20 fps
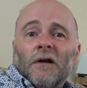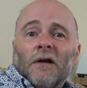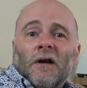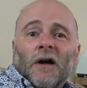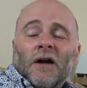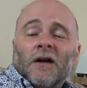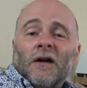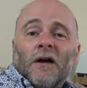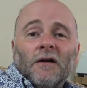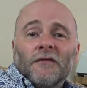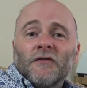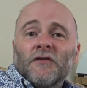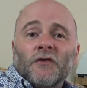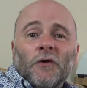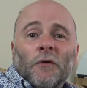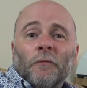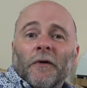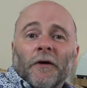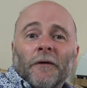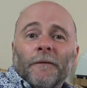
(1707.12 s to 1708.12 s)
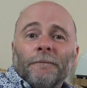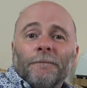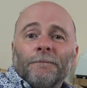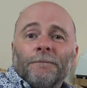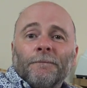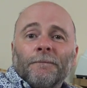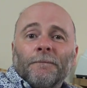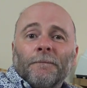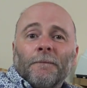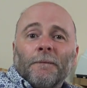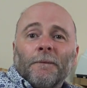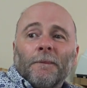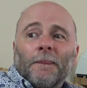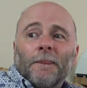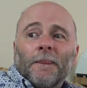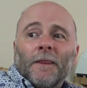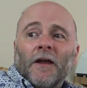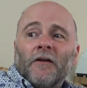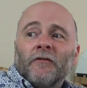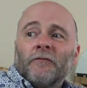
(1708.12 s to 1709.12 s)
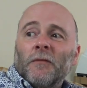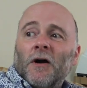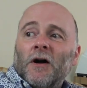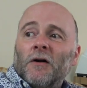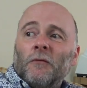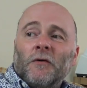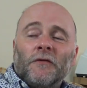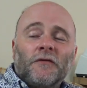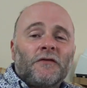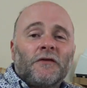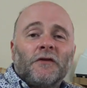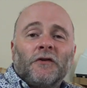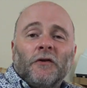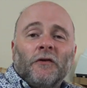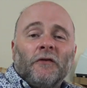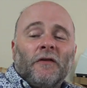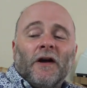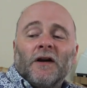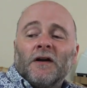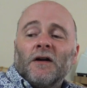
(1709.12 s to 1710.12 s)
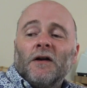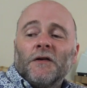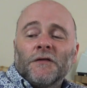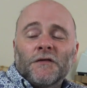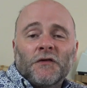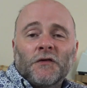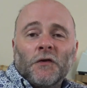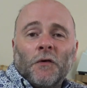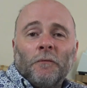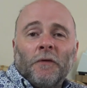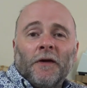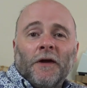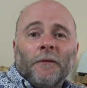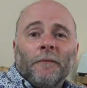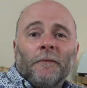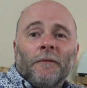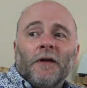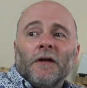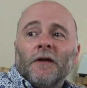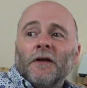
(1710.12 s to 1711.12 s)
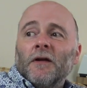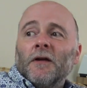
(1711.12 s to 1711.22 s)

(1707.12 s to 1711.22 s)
I can't stop her. If Mark wants to do that, I can't stop him.